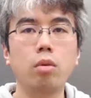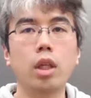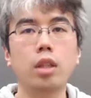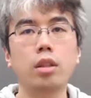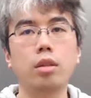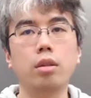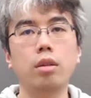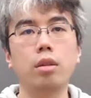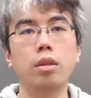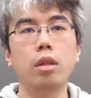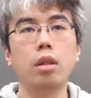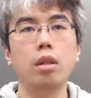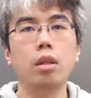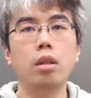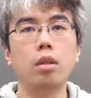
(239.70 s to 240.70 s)
We don't
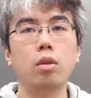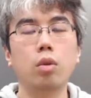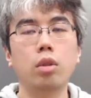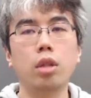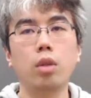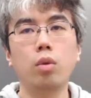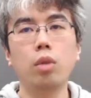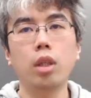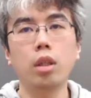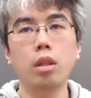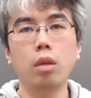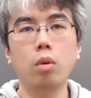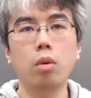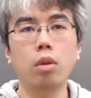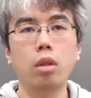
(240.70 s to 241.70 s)
even know how to
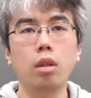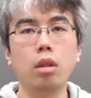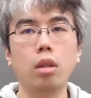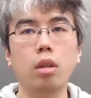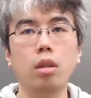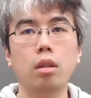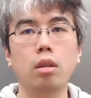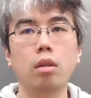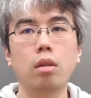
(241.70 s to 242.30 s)
recover them